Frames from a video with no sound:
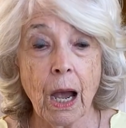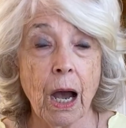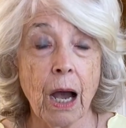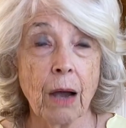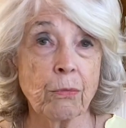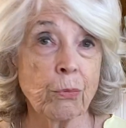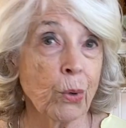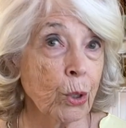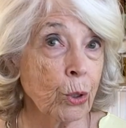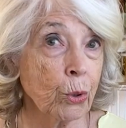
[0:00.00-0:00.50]

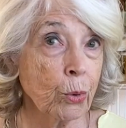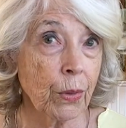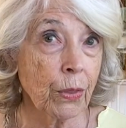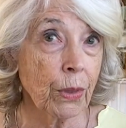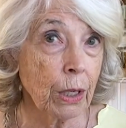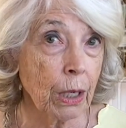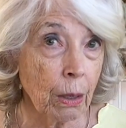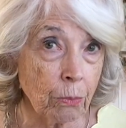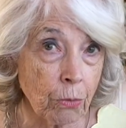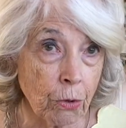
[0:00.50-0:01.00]
I've worked with
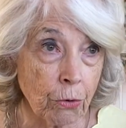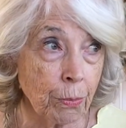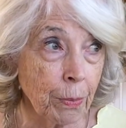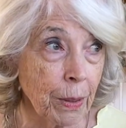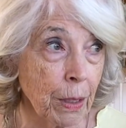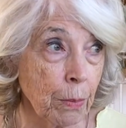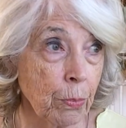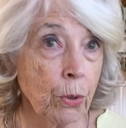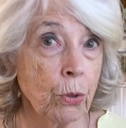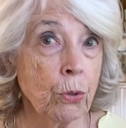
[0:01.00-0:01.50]
a number of
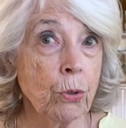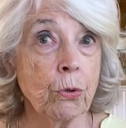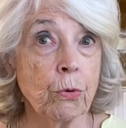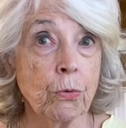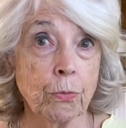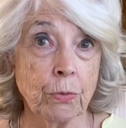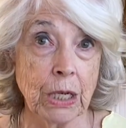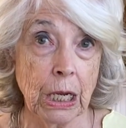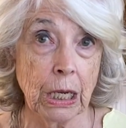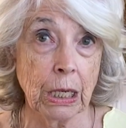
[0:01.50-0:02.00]
people
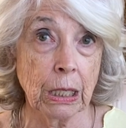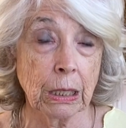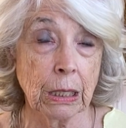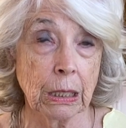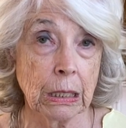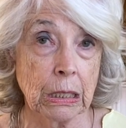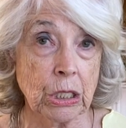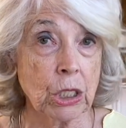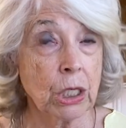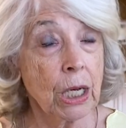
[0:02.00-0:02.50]
who've
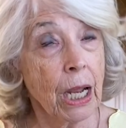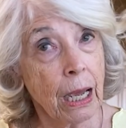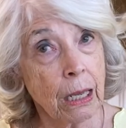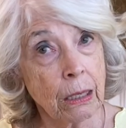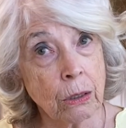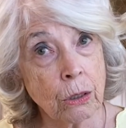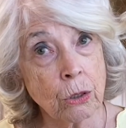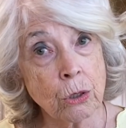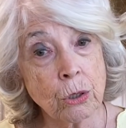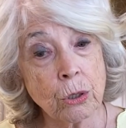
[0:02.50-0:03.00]
taken the
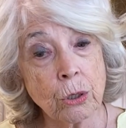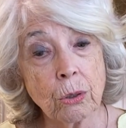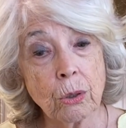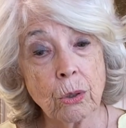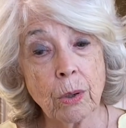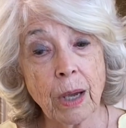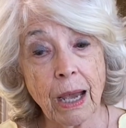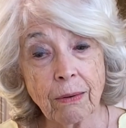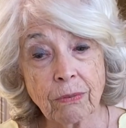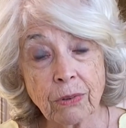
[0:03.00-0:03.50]
statins
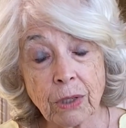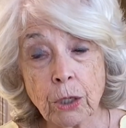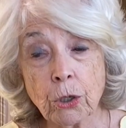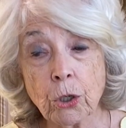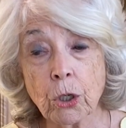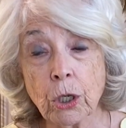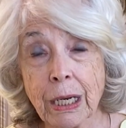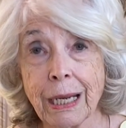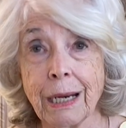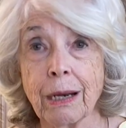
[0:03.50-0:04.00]
who have
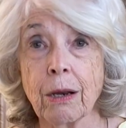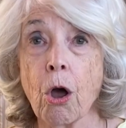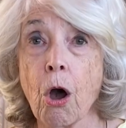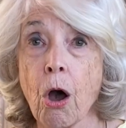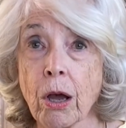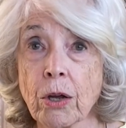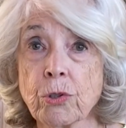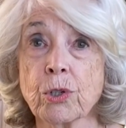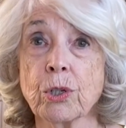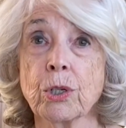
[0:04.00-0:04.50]
literally
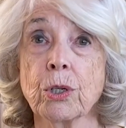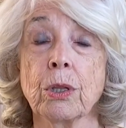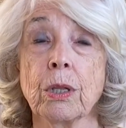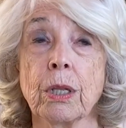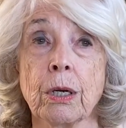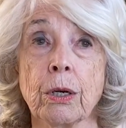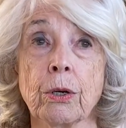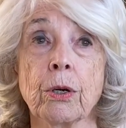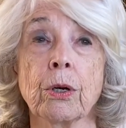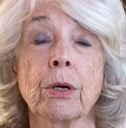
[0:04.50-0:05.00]
lost
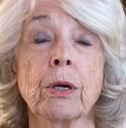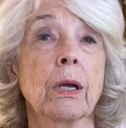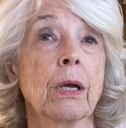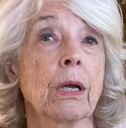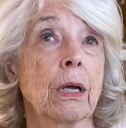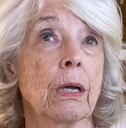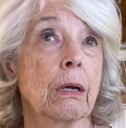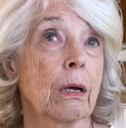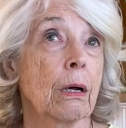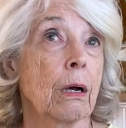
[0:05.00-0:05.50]
their
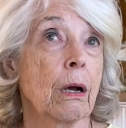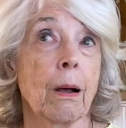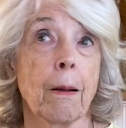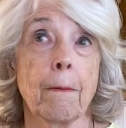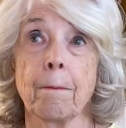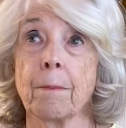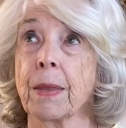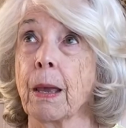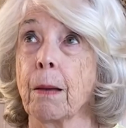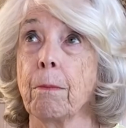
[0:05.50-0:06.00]

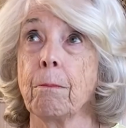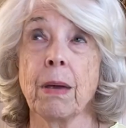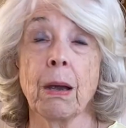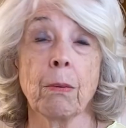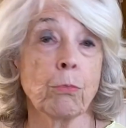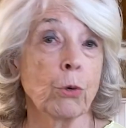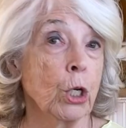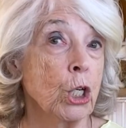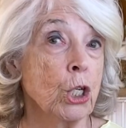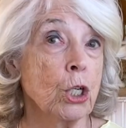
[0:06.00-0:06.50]

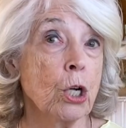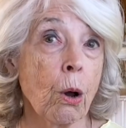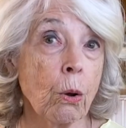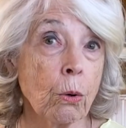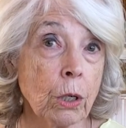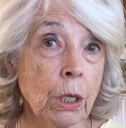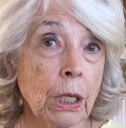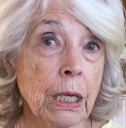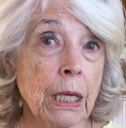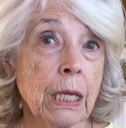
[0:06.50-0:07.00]
memory
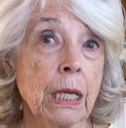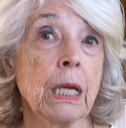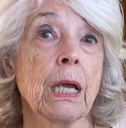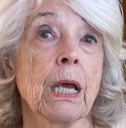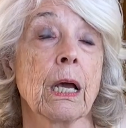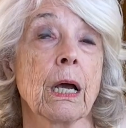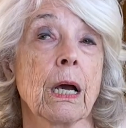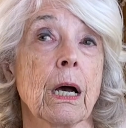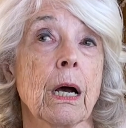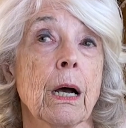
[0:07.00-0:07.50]
totally,
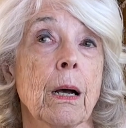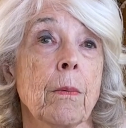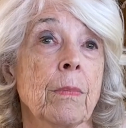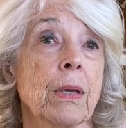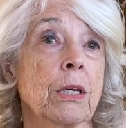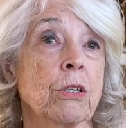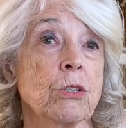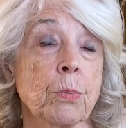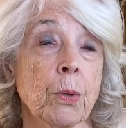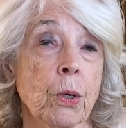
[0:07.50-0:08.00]

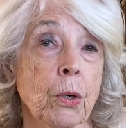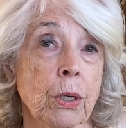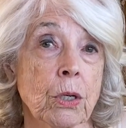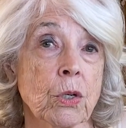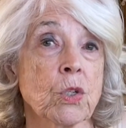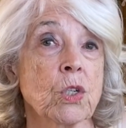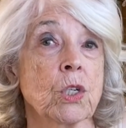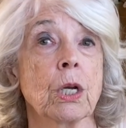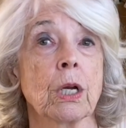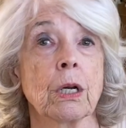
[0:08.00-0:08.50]

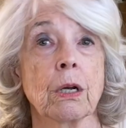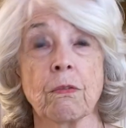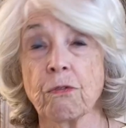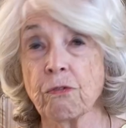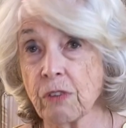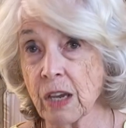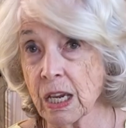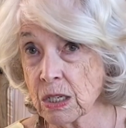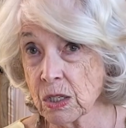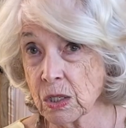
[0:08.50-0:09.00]
experienced an
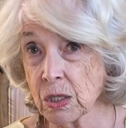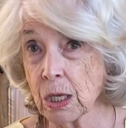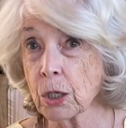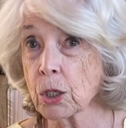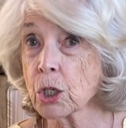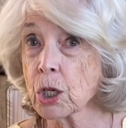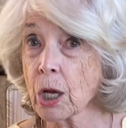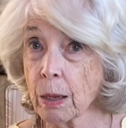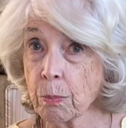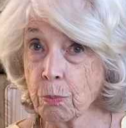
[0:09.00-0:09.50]

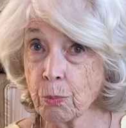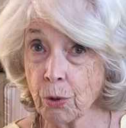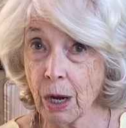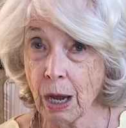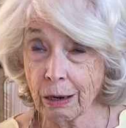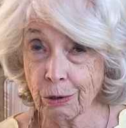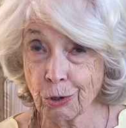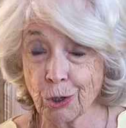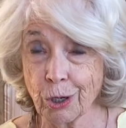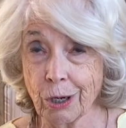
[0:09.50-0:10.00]
aphasic type
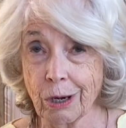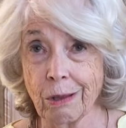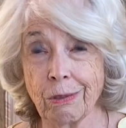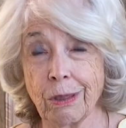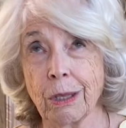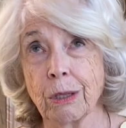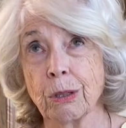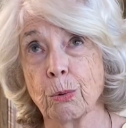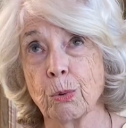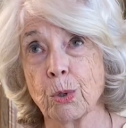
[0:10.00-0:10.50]
reaction. I
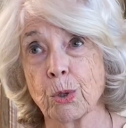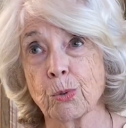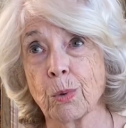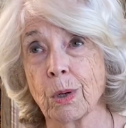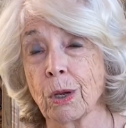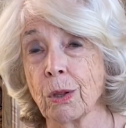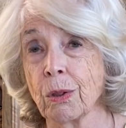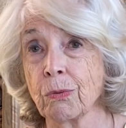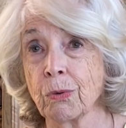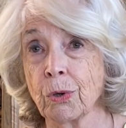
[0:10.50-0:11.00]
think there was
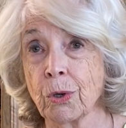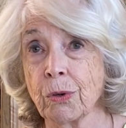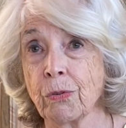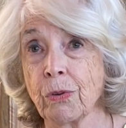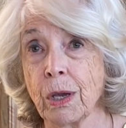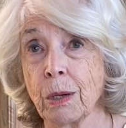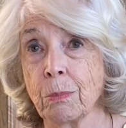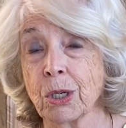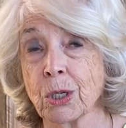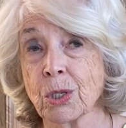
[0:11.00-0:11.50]
one of the very
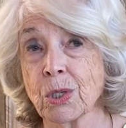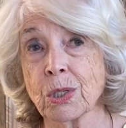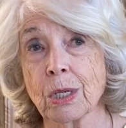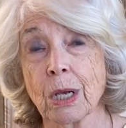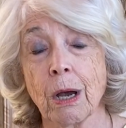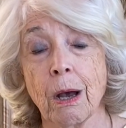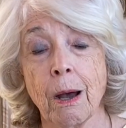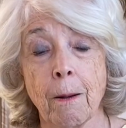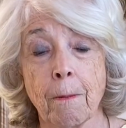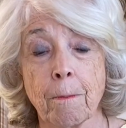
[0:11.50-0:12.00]
famous